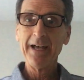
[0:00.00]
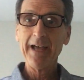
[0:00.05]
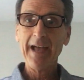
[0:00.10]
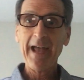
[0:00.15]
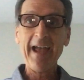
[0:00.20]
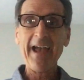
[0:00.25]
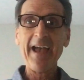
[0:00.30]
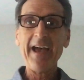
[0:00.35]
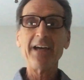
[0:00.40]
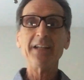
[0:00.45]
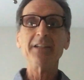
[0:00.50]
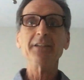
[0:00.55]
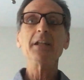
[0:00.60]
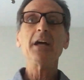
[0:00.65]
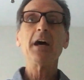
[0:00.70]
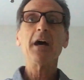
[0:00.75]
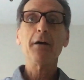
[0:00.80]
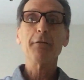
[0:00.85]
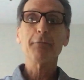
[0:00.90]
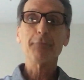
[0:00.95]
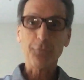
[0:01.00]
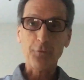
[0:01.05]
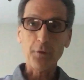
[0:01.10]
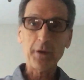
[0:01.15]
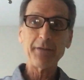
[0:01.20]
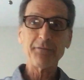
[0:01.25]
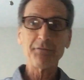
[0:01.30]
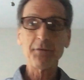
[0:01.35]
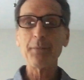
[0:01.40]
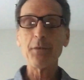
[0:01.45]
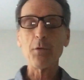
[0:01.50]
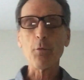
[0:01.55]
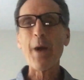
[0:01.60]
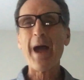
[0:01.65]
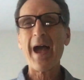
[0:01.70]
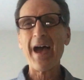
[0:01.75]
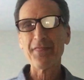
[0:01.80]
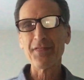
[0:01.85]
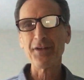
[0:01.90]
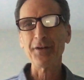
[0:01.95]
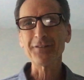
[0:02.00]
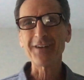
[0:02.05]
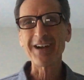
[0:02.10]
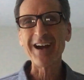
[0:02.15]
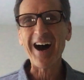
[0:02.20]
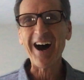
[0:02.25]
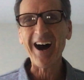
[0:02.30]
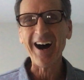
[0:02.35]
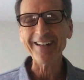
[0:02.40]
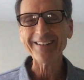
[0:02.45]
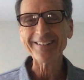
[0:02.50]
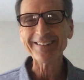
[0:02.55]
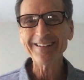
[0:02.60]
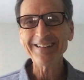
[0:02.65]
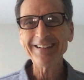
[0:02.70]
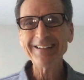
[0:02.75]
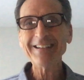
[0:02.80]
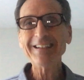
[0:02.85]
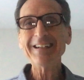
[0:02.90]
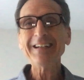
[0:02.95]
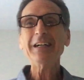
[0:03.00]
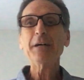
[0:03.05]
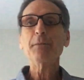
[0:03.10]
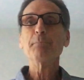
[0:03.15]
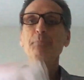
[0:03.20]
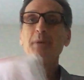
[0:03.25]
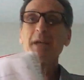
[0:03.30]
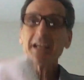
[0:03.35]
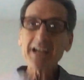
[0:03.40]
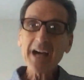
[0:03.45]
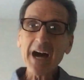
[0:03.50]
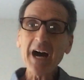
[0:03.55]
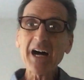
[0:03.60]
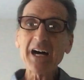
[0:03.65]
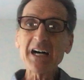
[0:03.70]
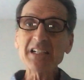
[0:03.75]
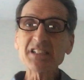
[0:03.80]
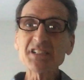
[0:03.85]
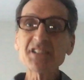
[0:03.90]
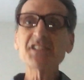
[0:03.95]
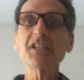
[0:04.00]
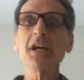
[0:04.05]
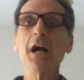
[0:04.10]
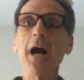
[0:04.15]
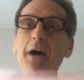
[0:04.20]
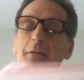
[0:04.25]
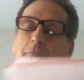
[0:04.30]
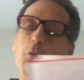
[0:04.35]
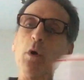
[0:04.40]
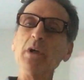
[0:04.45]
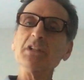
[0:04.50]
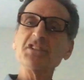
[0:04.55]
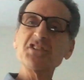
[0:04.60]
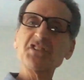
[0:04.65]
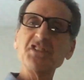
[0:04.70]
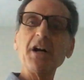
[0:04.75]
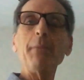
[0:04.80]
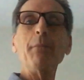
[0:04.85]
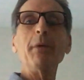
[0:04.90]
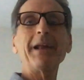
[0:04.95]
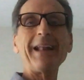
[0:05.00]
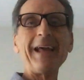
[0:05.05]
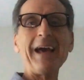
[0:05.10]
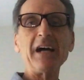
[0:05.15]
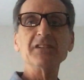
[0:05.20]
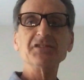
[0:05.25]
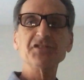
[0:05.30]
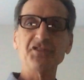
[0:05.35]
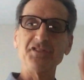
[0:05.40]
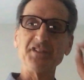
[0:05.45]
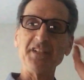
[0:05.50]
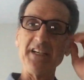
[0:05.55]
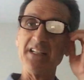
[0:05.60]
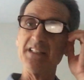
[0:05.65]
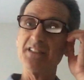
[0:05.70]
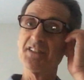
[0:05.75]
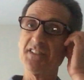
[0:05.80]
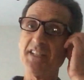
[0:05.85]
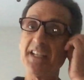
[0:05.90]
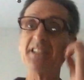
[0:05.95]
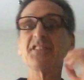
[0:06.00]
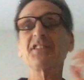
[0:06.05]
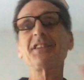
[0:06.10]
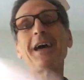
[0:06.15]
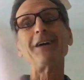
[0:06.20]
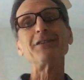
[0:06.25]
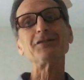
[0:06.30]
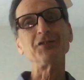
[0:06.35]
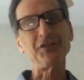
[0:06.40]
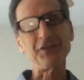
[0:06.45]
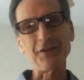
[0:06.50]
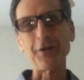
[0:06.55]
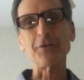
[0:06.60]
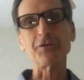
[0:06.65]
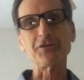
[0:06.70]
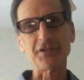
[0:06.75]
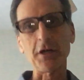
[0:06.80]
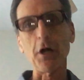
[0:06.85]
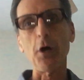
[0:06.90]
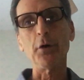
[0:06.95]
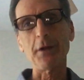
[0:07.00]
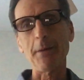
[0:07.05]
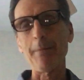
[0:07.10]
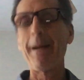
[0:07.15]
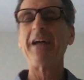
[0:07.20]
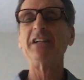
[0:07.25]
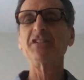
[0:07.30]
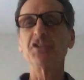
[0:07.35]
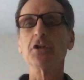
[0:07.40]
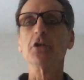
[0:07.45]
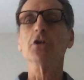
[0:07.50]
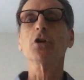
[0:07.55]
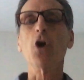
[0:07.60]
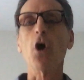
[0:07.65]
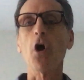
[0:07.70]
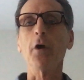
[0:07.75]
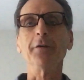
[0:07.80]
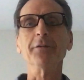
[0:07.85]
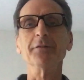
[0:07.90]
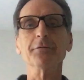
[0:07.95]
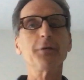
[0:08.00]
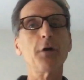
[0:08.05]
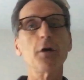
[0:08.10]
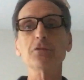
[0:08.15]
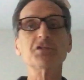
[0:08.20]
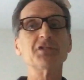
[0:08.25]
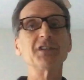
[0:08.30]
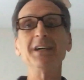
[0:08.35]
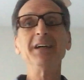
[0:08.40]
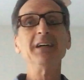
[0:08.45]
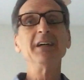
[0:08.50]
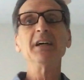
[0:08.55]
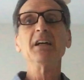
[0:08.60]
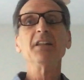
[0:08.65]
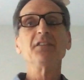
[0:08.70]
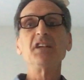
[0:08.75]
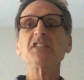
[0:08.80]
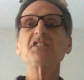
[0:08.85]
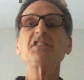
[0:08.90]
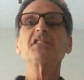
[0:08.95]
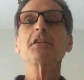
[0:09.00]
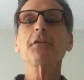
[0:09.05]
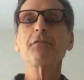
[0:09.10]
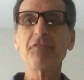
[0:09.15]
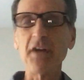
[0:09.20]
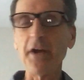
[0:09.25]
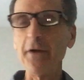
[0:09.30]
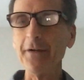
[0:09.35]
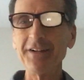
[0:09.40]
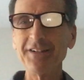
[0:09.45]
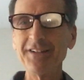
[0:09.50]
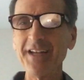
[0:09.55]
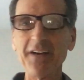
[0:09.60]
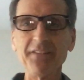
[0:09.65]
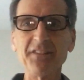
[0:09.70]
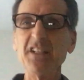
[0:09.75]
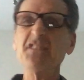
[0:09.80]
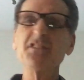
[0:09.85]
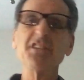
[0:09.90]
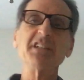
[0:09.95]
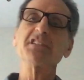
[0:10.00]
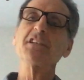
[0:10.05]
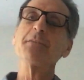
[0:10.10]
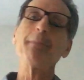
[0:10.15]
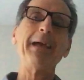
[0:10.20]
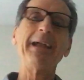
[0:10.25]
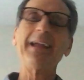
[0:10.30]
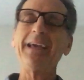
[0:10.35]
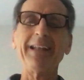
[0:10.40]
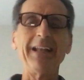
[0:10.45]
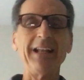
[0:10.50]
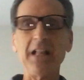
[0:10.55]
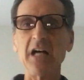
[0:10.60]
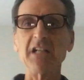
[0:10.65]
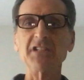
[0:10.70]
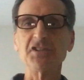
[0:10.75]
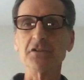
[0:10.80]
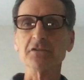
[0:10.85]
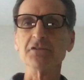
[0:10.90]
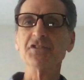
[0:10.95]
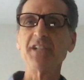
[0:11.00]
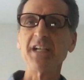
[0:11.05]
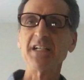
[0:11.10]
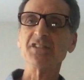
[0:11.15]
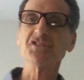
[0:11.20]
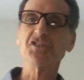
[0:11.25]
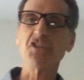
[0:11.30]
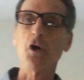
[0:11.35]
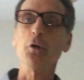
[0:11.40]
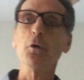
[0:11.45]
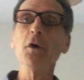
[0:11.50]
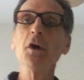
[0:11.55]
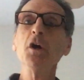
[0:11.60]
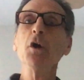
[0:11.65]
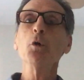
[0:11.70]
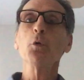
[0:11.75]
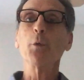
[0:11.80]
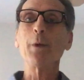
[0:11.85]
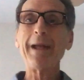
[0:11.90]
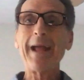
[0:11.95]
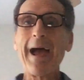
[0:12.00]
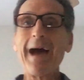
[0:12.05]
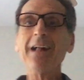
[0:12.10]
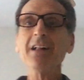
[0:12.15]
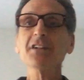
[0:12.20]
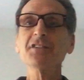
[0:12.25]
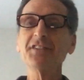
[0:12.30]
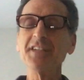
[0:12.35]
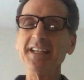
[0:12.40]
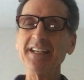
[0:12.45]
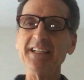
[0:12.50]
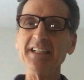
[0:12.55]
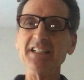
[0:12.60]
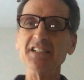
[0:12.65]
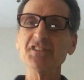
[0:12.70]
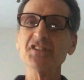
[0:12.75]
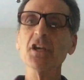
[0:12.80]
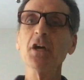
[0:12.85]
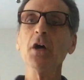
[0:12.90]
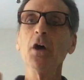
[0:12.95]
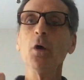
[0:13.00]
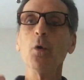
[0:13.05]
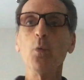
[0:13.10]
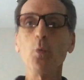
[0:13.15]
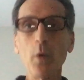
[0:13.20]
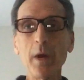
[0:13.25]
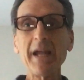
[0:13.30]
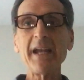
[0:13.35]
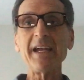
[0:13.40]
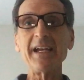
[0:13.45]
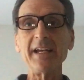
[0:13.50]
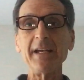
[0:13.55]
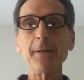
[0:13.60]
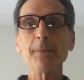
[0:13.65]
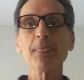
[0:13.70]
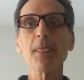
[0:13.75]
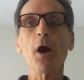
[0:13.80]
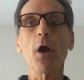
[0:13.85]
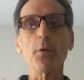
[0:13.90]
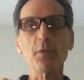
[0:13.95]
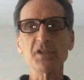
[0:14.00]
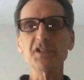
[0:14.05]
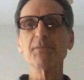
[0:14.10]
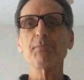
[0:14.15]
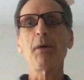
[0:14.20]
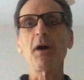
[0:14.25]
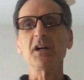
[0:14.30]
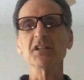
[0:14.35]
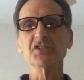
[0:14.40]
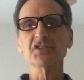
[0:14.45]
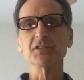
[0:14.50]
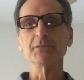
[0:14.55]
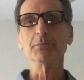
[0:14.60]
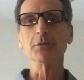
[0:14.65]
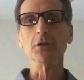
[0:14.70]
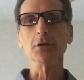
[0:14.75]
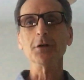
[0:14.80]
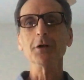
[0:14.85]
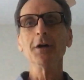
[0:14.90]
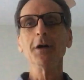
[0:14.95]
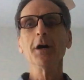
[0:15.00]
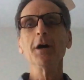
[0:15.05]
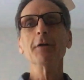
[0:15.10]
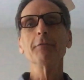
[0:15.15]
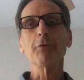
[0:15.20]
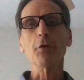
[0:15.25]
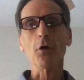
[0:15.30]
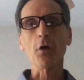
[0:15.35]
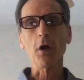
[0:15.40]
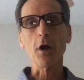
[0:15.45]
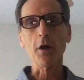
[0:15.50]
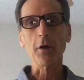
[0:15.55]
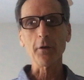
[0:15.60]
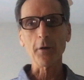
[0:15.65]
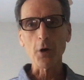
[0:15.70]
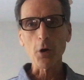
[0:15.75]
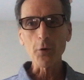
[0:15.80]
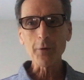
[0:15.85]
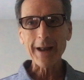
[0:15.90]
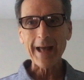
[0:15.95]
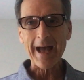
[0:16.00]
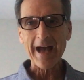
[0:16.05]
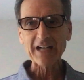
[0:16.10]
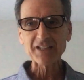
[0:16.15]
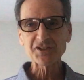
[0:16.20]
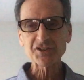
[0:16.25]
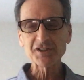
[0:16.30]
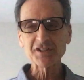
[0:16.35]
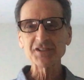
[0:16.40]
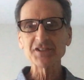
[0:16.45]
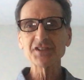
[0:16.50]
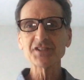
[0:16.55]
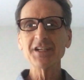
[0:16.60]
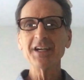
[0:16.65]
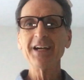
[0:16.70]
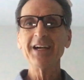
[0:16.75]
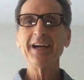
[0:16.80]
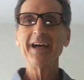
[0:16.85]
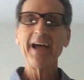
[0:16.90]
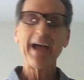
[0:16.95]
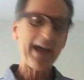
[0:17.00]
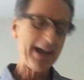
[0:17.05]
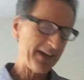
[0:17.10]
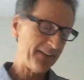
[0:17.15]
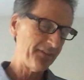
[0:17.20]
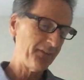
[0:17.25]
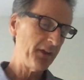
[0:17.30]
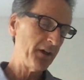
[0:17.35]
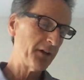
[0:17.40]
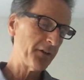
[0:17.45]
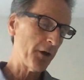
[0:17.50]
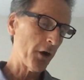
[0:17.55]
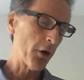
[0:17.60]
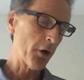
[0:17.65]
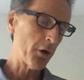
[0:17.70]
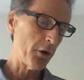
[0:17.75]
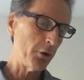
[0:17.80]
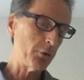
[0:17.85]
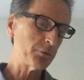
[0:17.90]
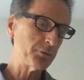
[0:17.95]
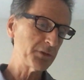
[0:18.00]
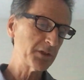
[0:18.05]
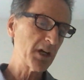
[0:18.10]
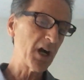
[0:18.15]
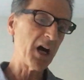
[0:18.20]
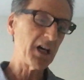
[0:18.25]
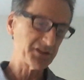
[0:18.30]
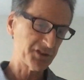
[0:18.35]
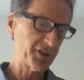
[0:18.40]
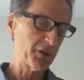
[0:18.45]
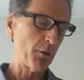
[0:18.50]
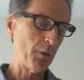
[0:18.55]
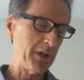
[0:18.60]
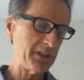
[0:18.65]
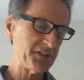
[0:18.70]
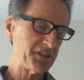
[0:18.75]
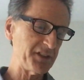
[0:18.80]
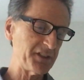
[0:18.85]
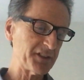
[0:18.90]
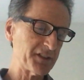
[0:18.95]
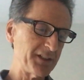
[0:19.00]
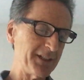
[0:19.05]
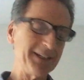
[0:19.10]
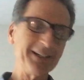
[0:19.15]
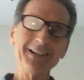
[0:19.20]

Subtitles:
and free from the wrath of God, because of what someone else did 6,000 years ago in a magical garden. Folks, this is a fairy tale. This doesn't make any logical sense. So reality is we are responsible for our own actions and our own consequences.